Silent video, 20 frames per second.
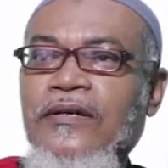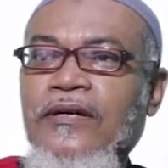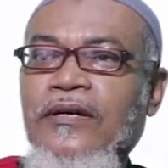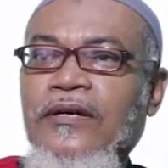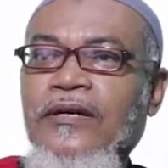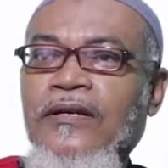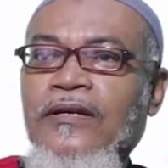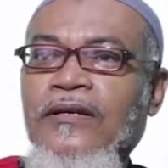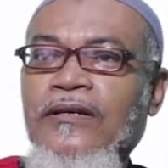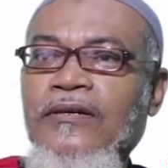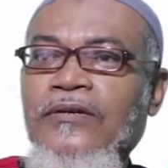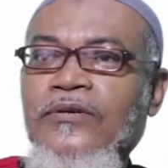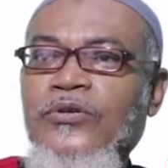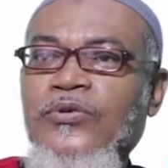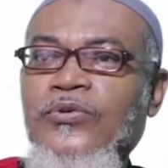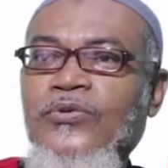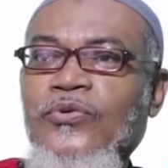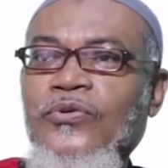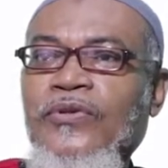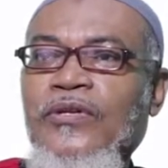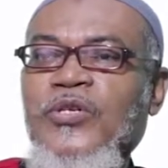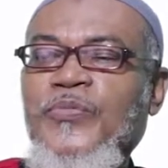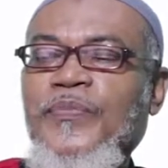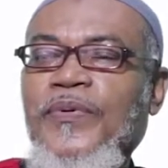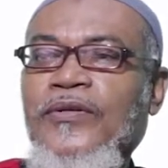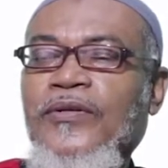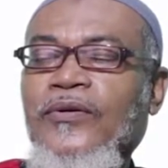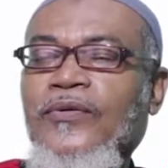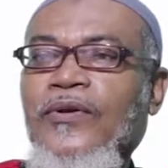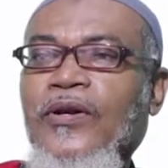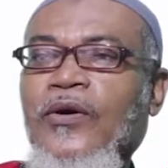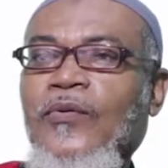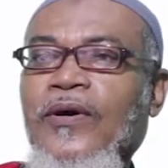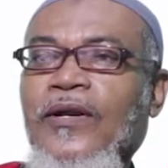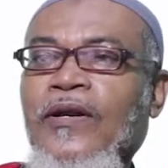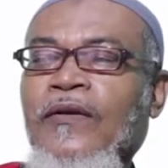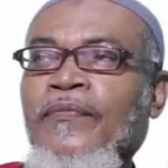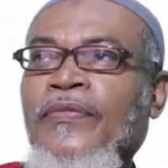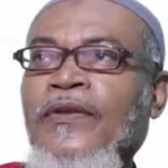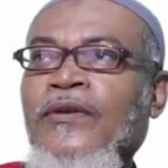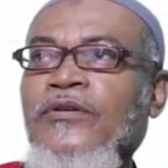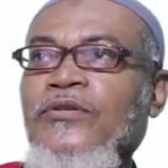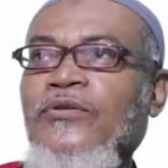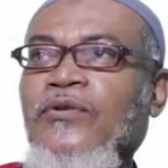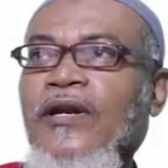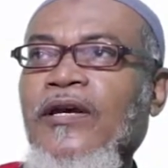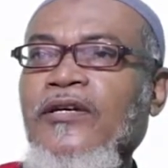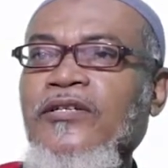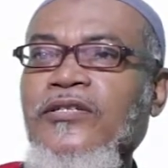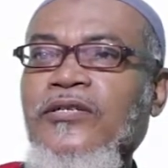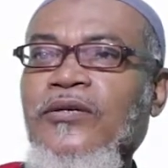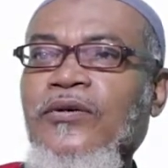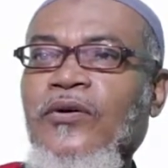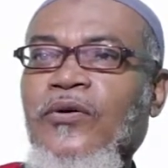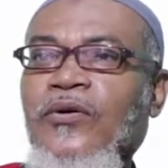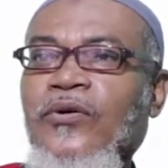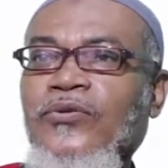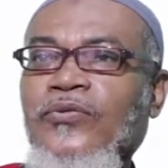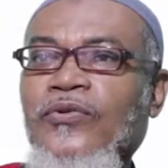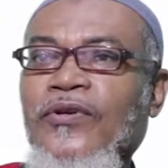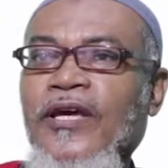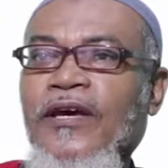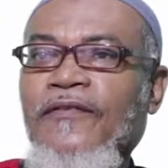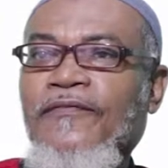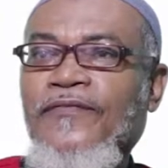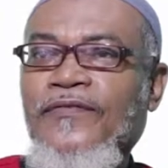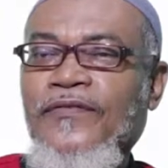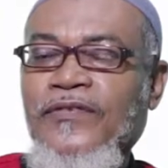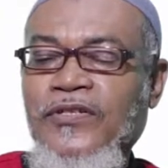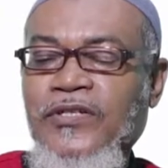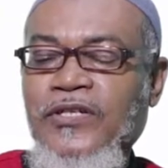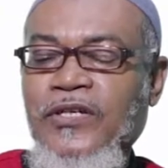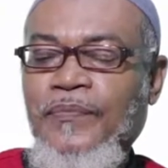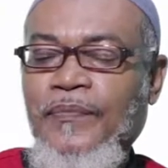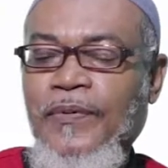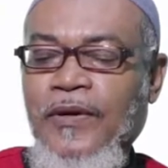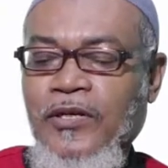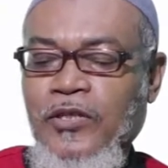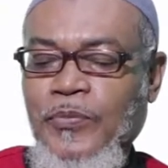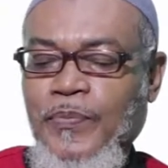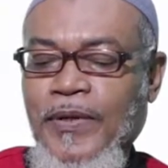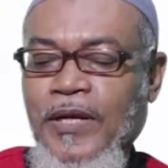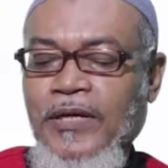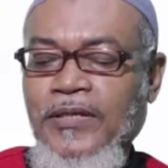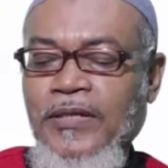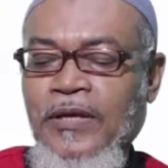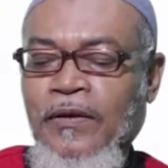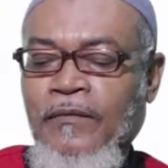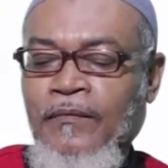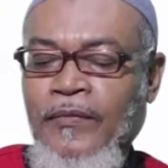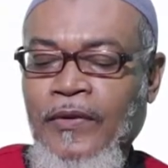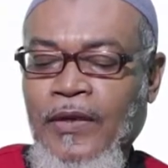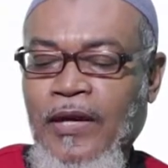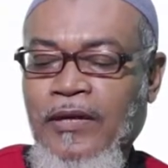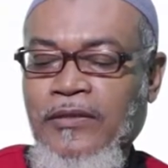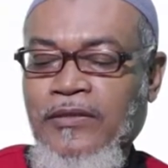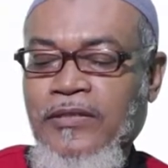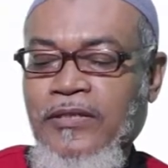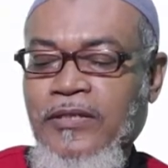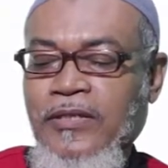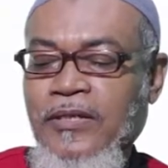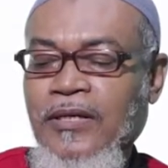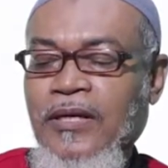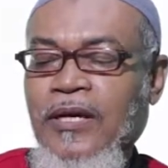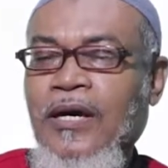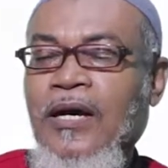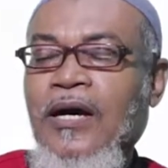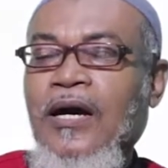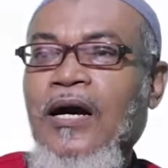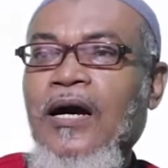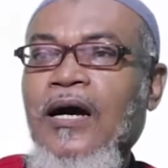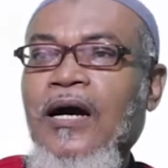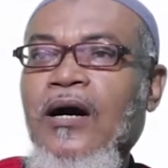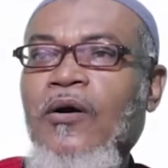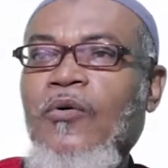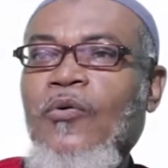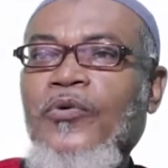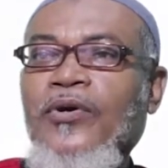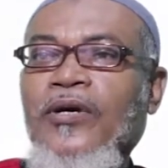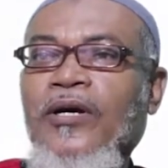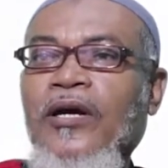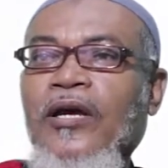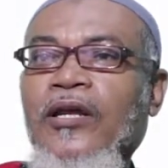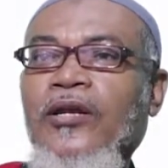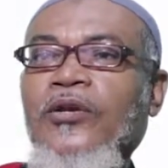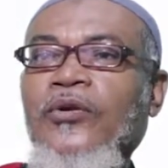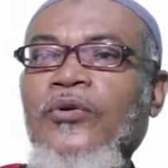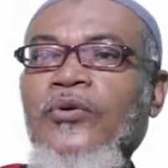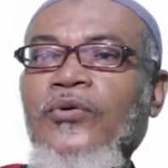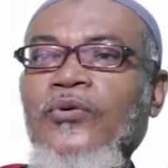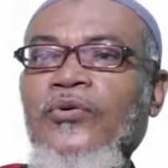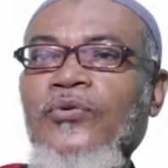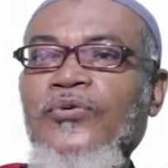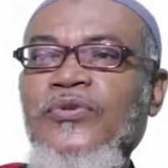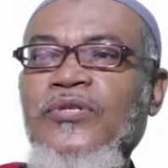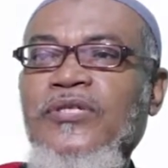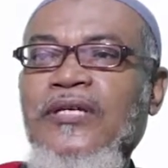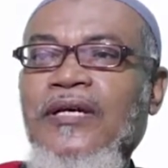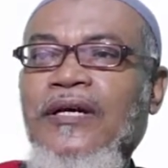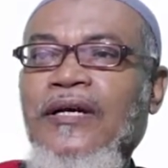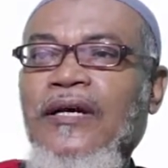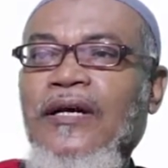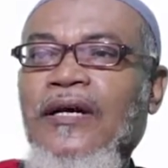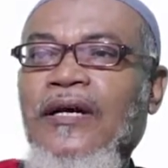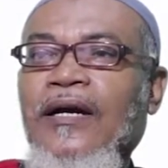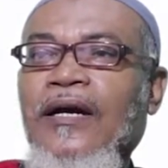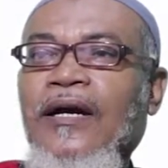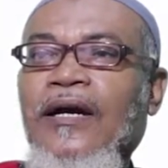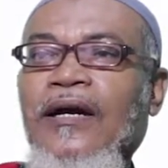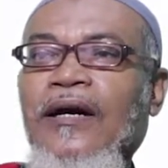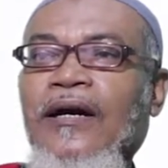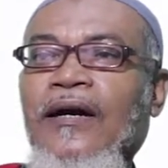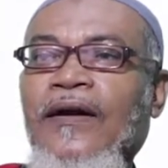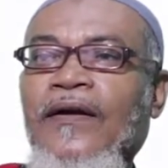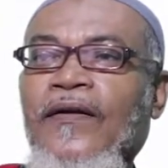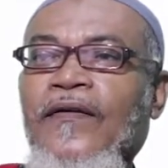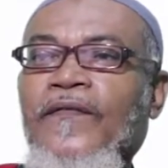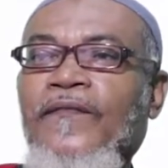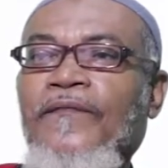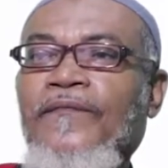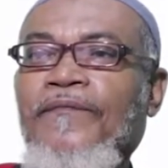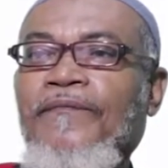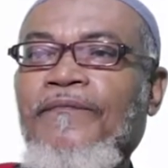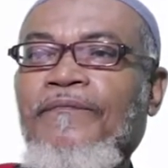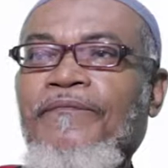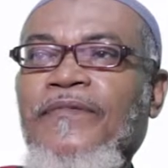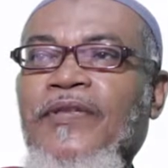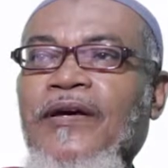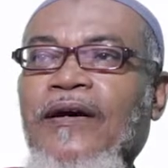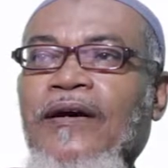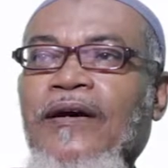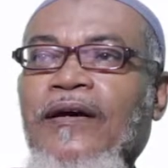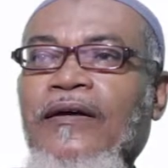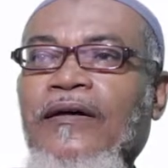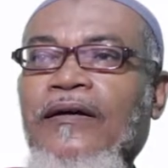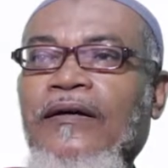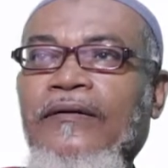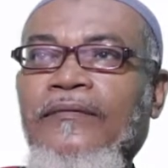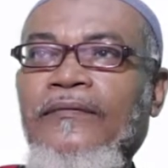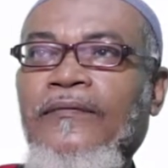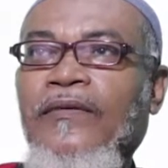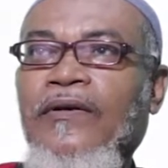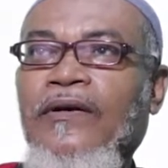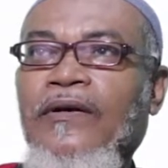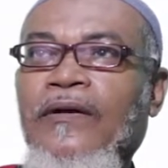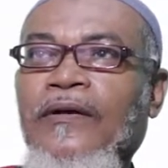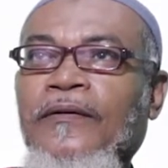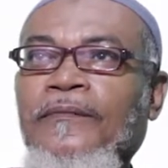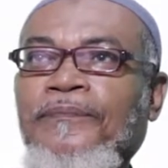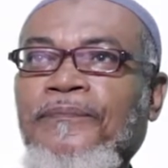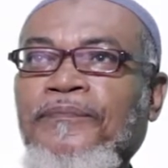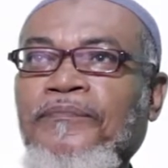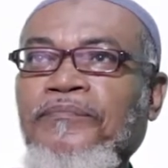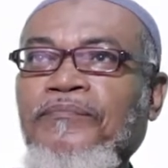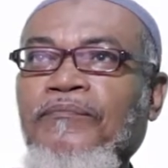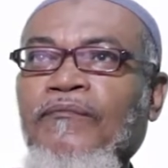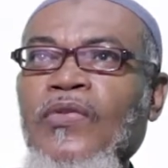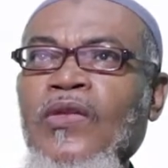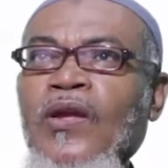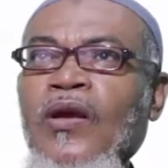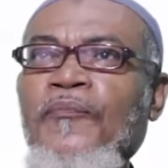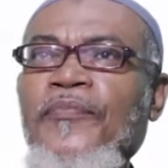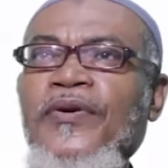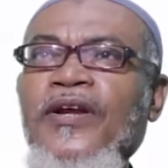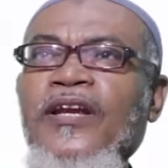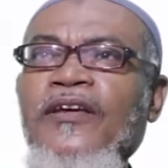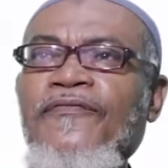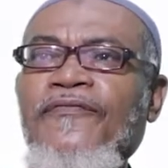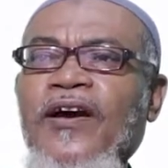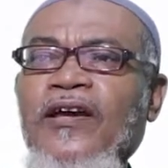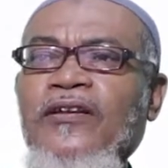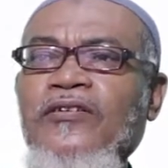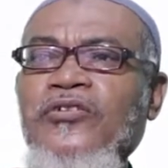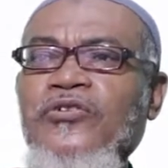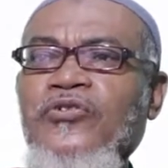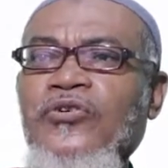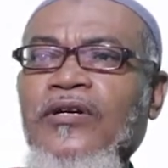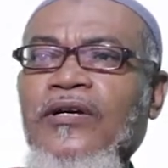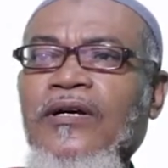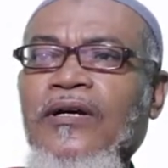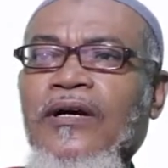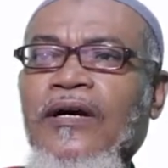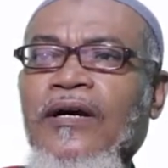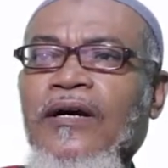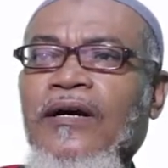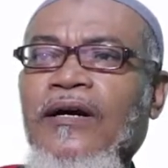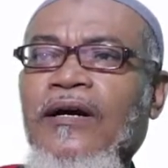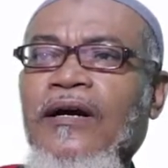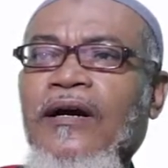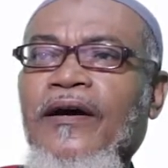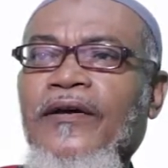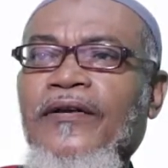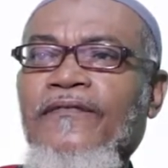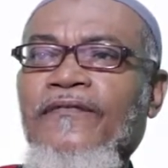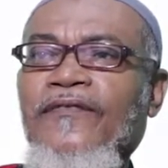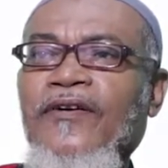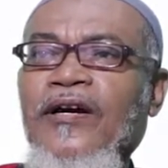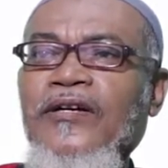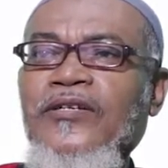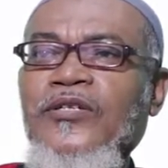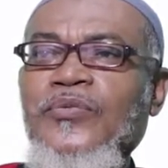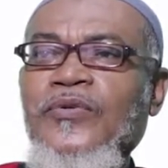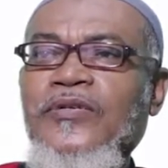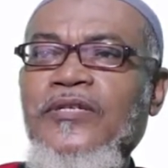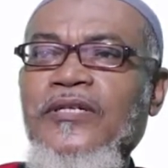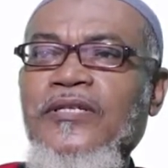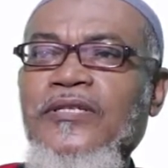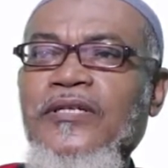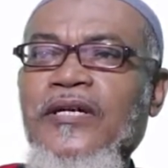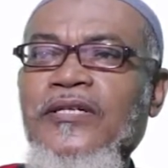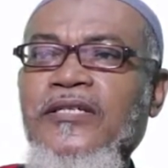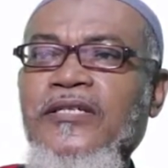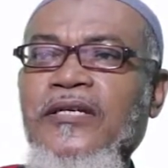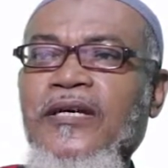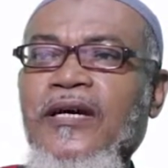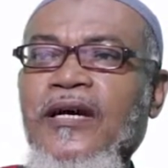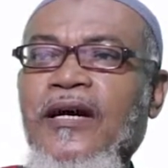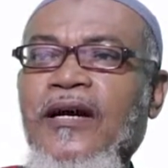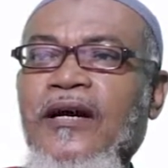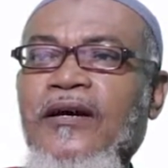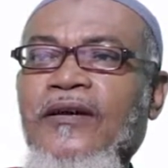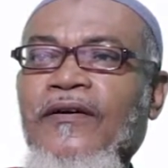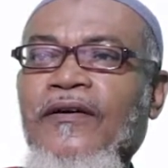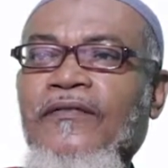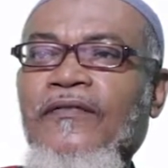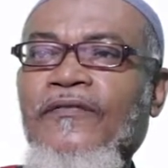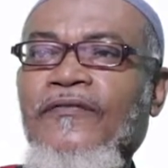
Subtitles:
into this particular one. So let's go to dev C++ and see how we can use the predefined string reverse, which is strve,